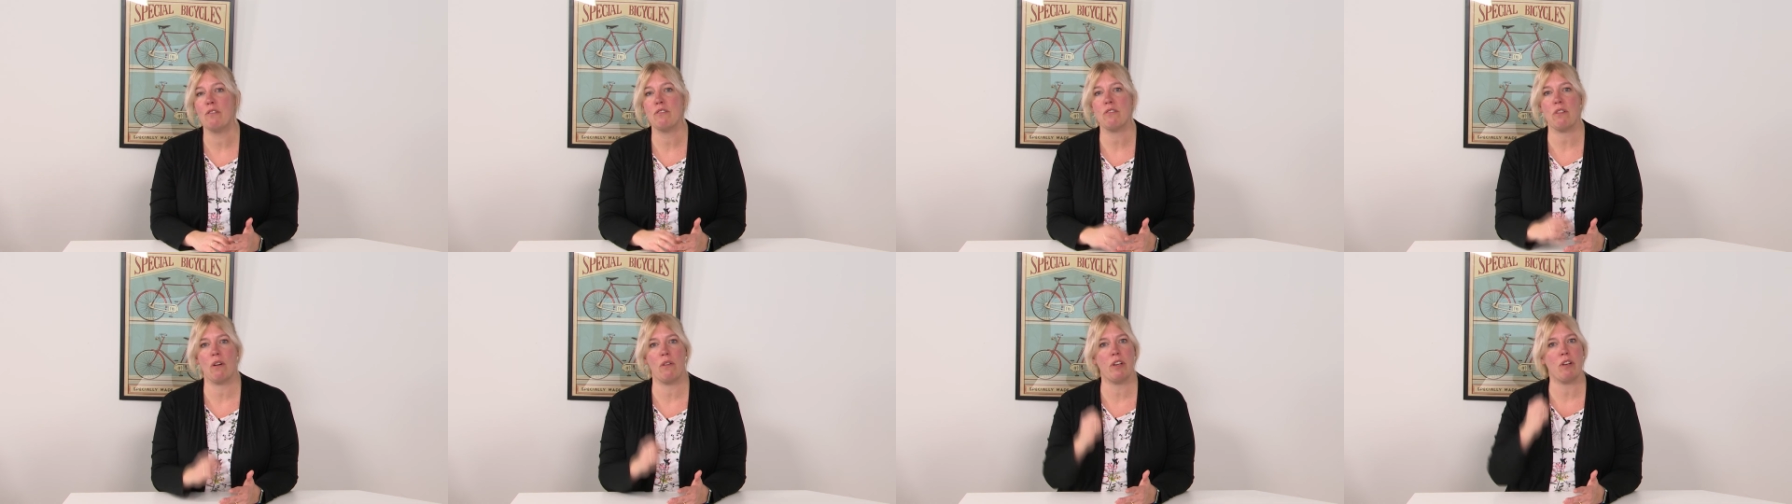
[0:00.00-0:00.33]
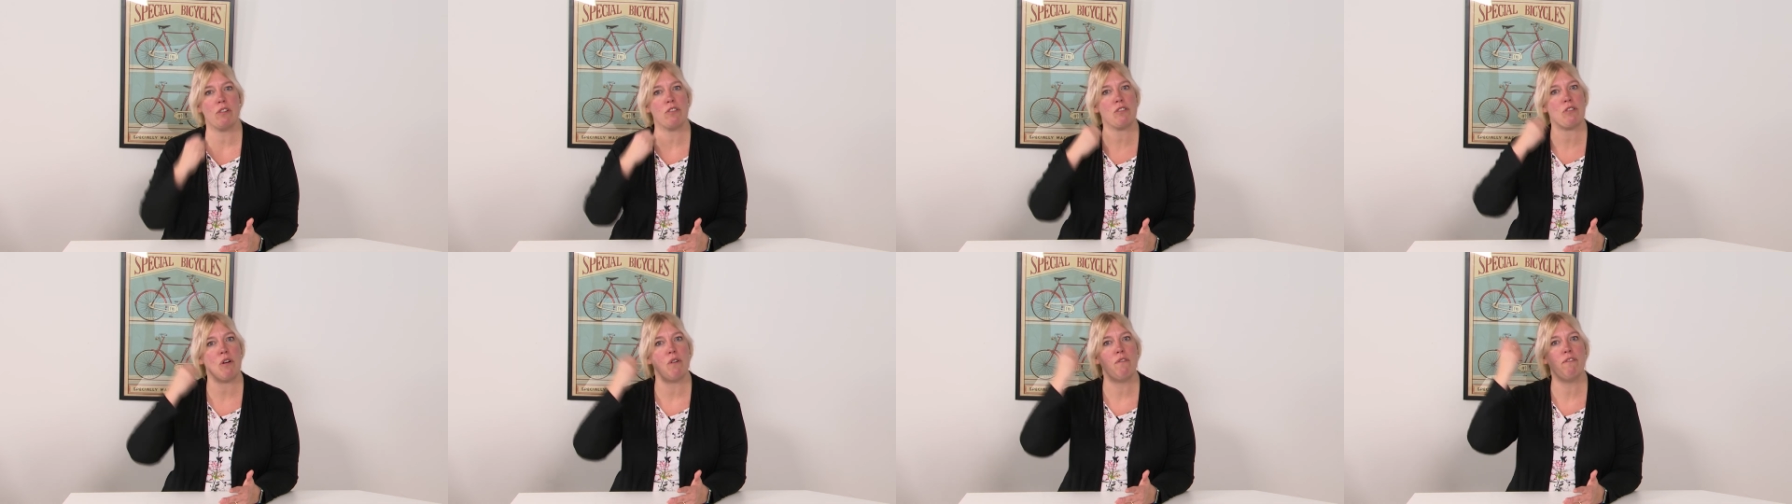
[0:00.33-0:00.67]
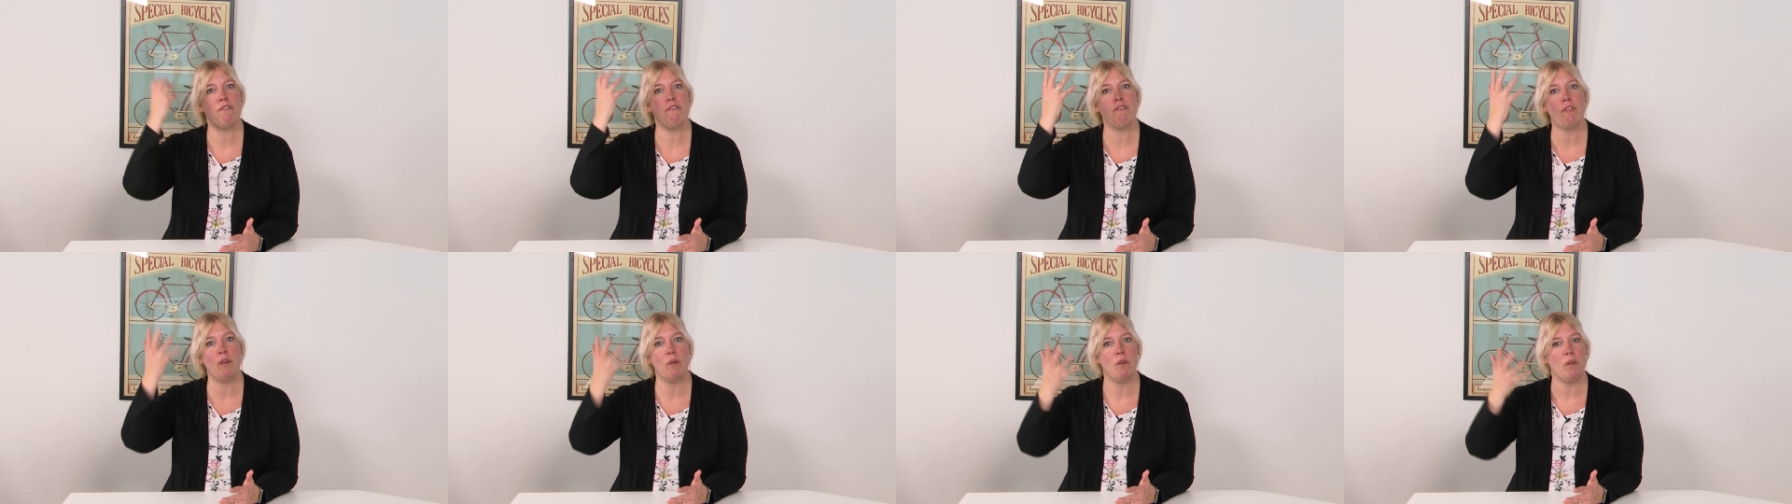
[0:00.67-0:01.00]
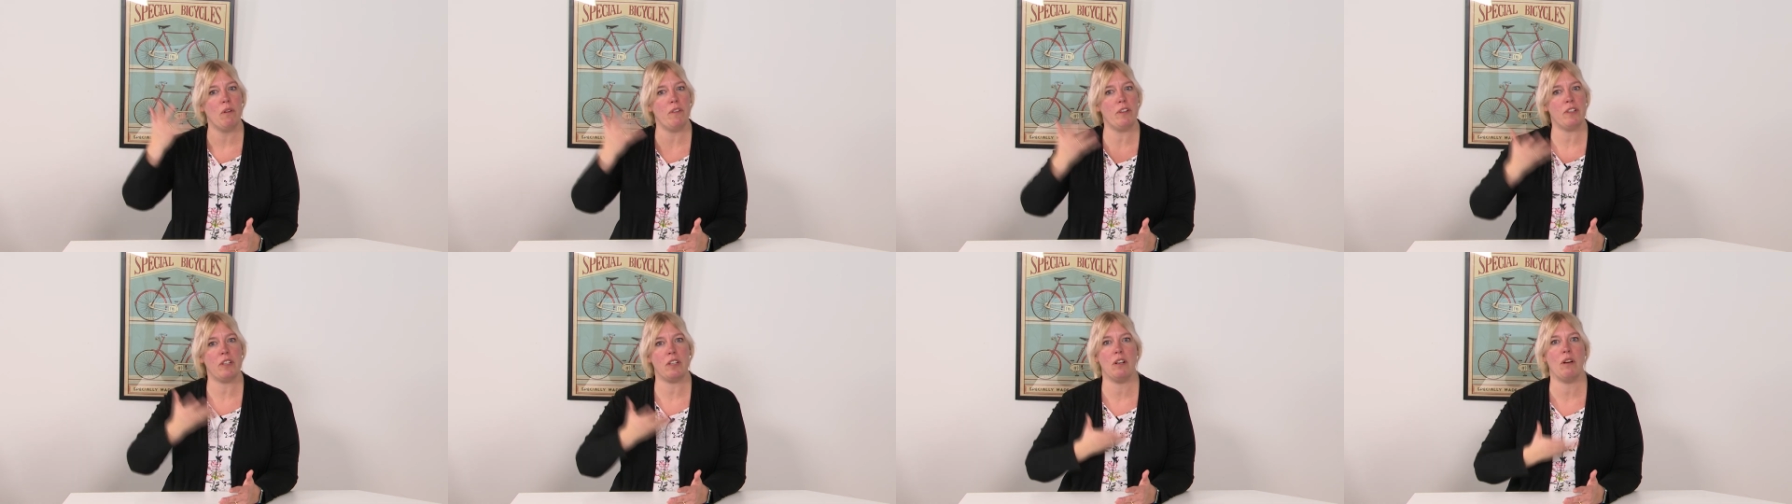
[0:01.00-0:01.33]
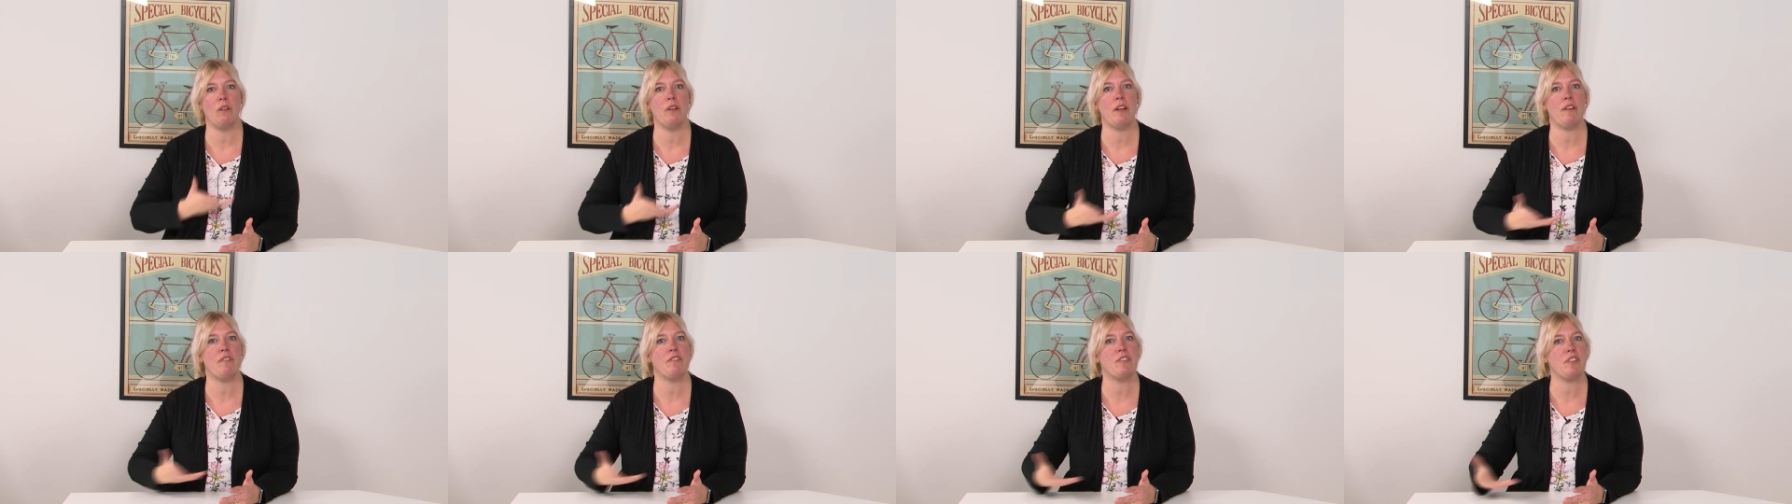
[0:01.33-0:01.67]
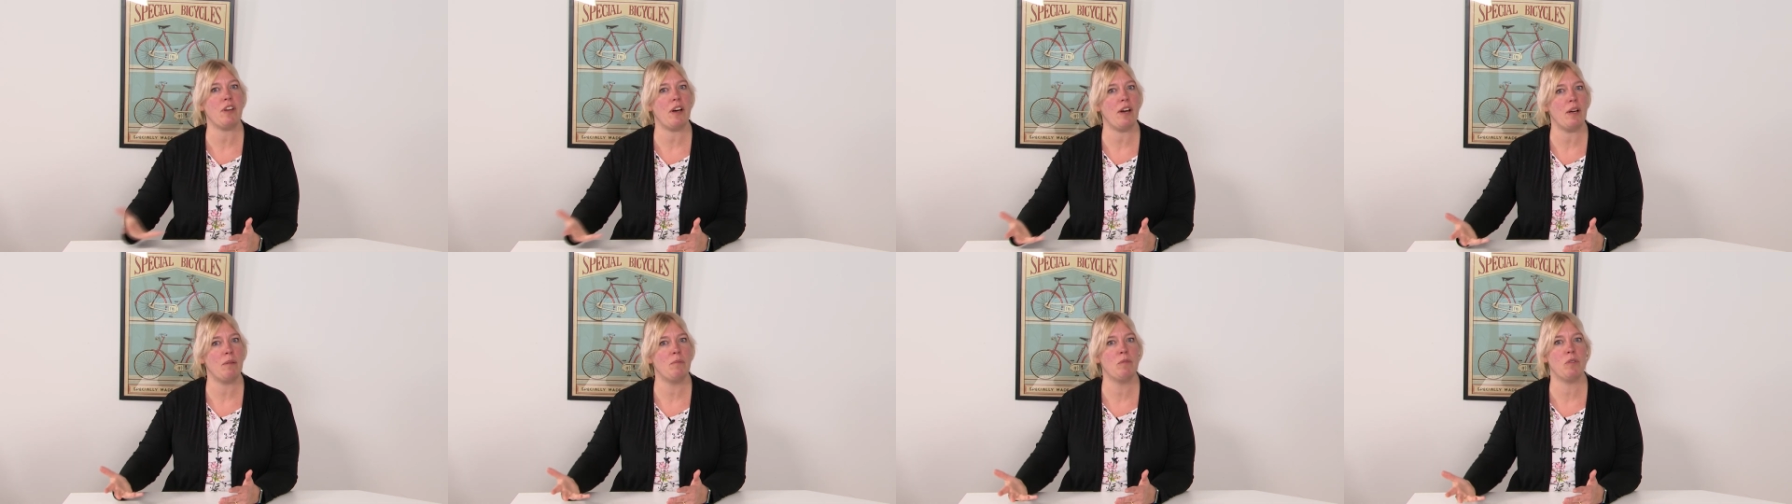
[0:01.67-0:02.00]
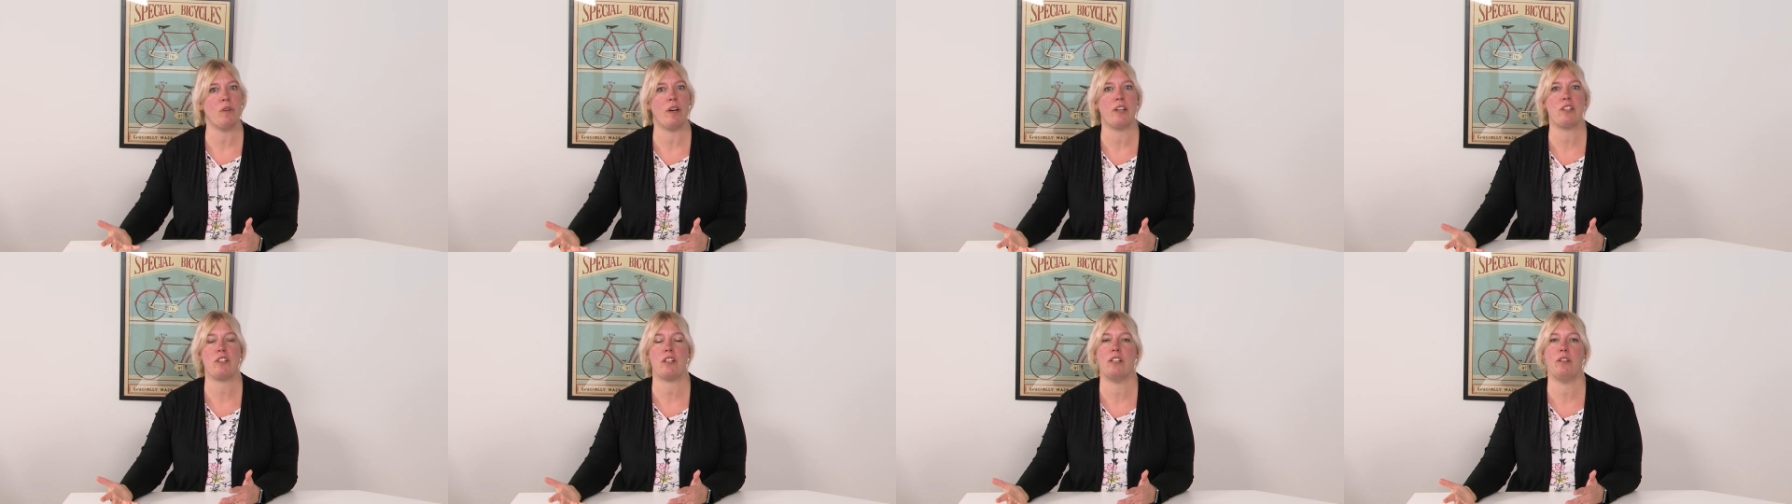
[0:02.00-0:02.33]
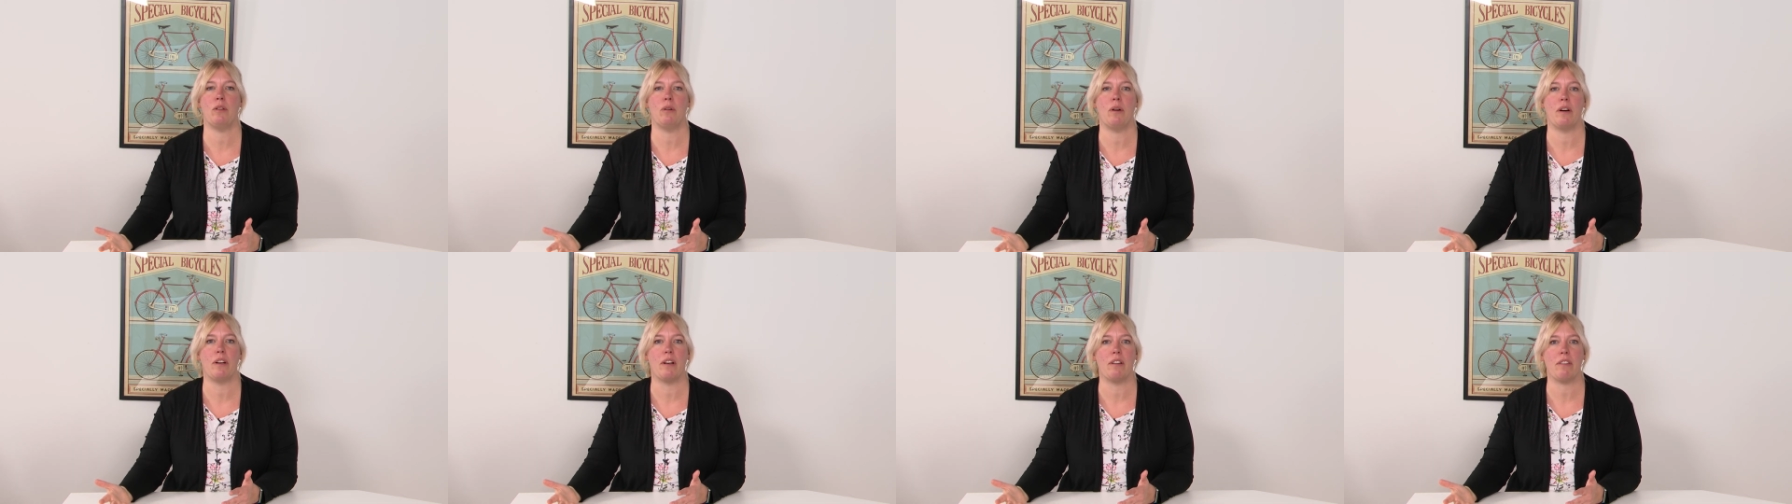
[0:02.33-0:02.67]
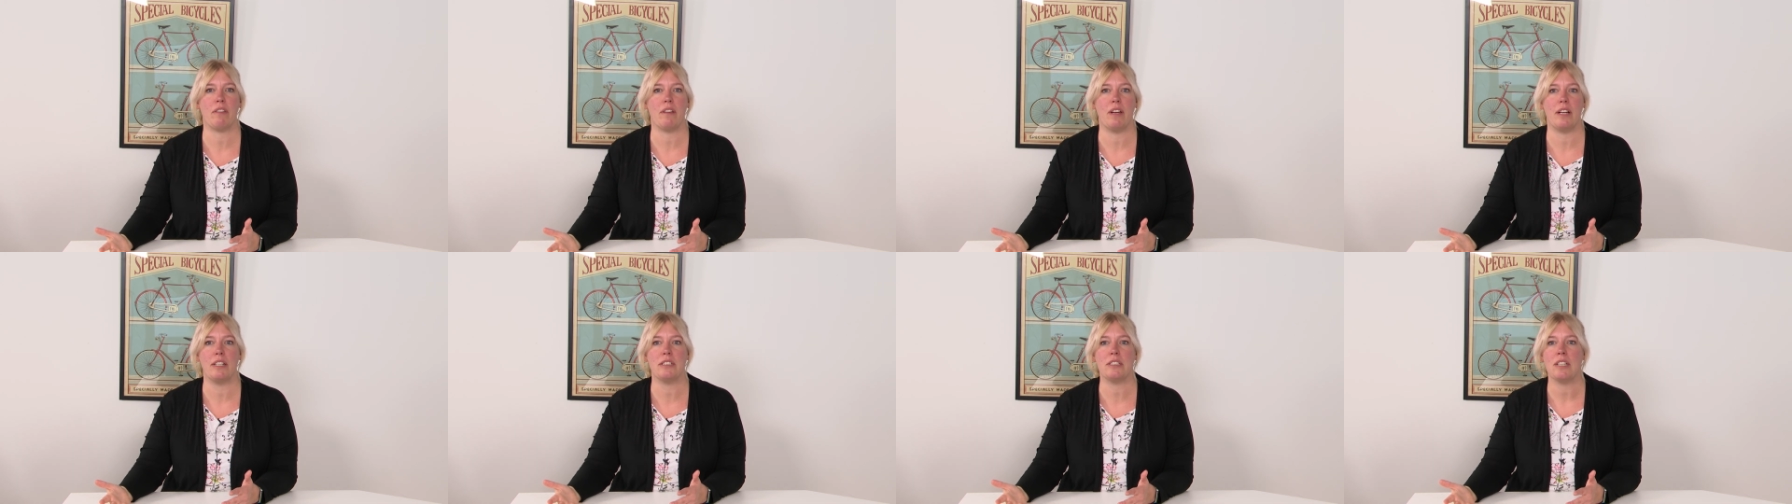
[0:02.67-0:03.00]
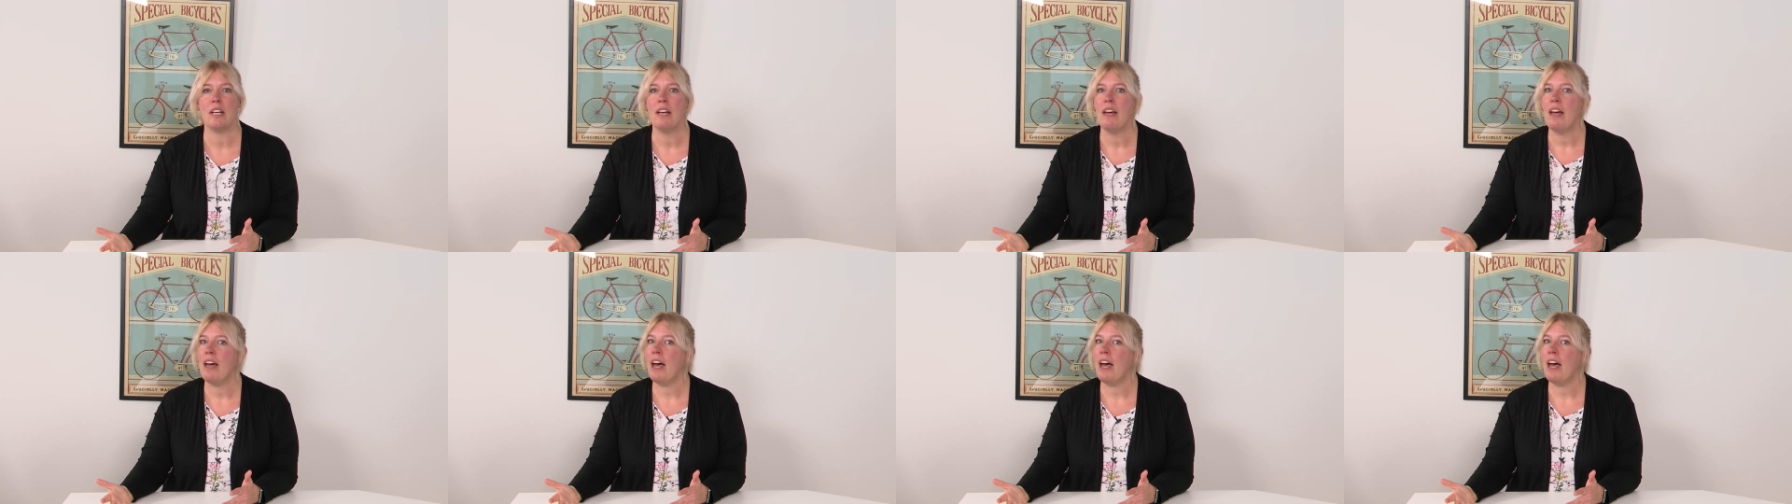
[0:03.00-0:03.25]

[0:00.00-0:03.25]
So you're so full that you don't have time to actually do other things.